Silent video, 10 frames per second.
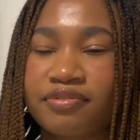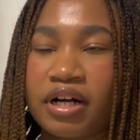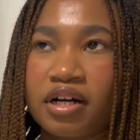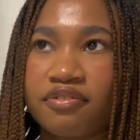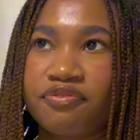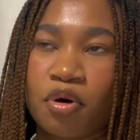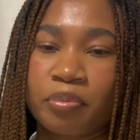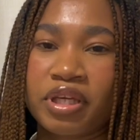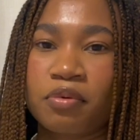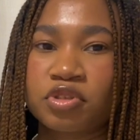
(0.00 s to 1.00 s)
4
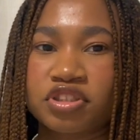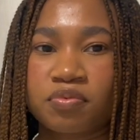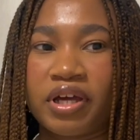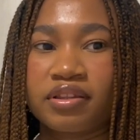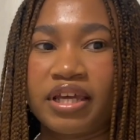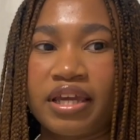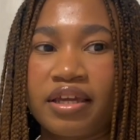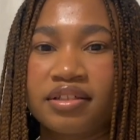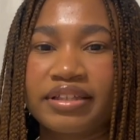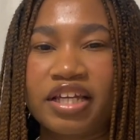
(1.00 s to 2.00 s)
p.m., which is when
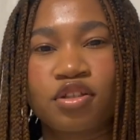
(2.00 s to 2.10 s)
they